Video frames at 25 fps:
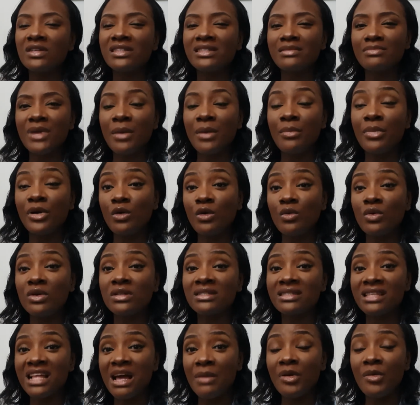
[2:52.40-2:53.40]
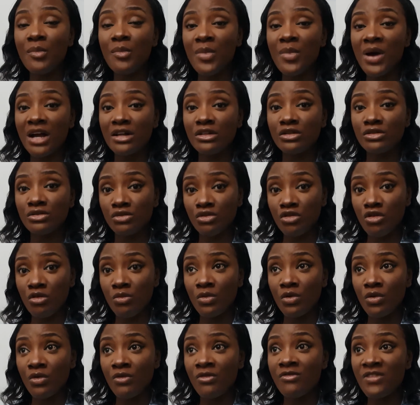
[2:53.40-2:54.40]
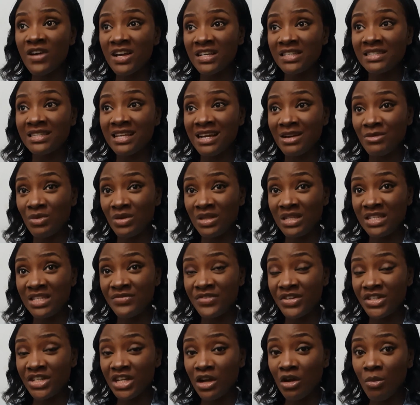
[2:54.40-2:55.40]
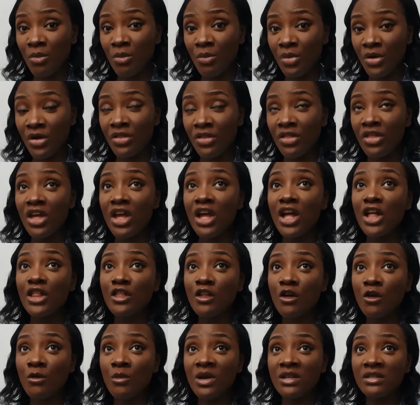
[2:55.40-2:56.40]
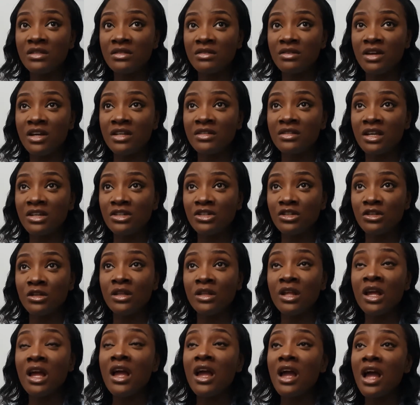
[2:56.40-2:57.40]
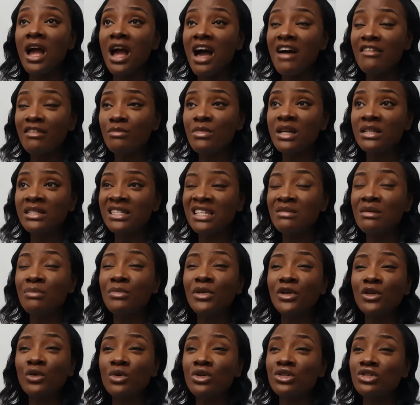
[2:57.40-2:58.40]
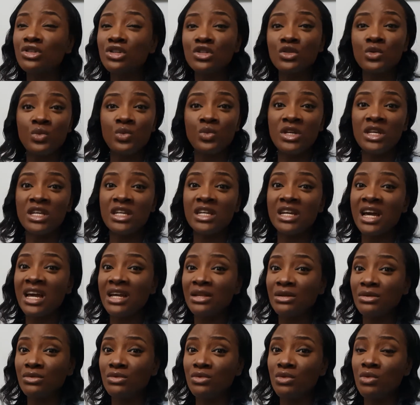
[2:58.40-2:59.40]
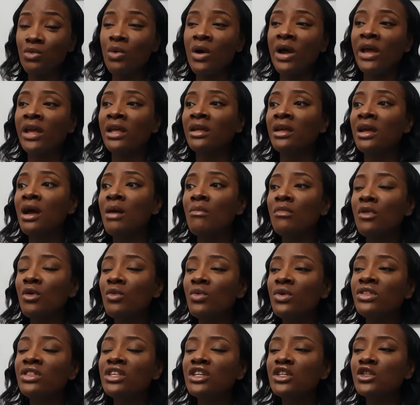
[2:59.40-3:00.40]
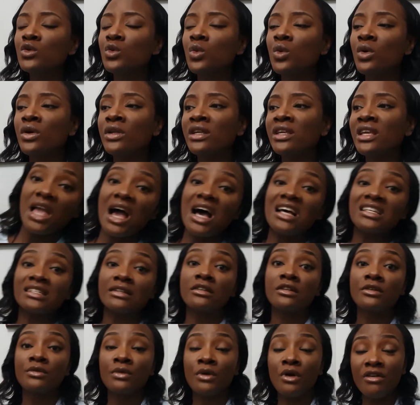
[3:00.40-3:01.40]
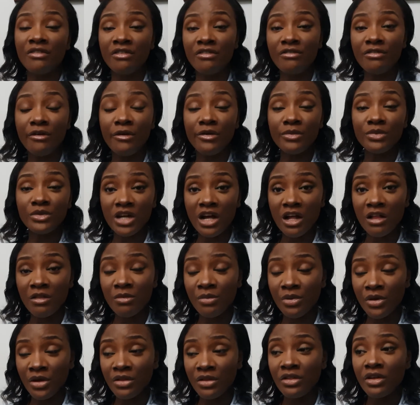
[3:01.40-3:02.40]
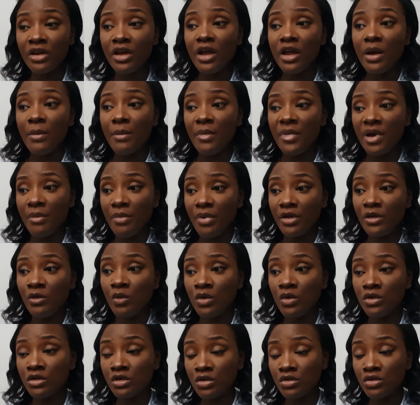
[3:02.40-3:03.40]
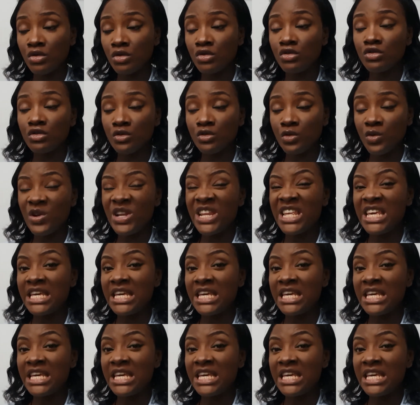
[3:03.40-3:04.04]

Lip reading: my body was snapping back to normal faster with the vaginal birth. There was the section. After my son, my body was just weak. I don't know why. But with this one, as I was recovering from childbirth, my body was also slowly